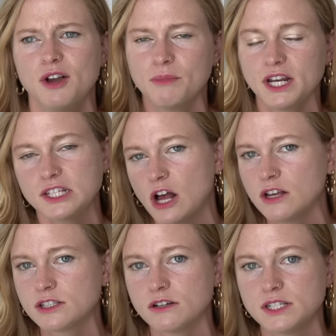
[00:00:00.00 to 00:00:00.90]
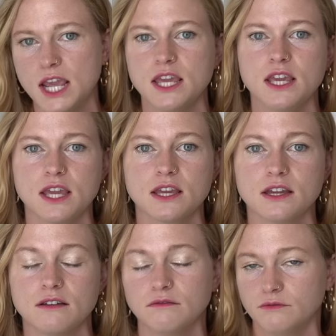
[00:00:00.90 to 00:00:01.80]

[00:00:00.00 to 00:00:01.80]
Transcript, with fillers: but he's also taking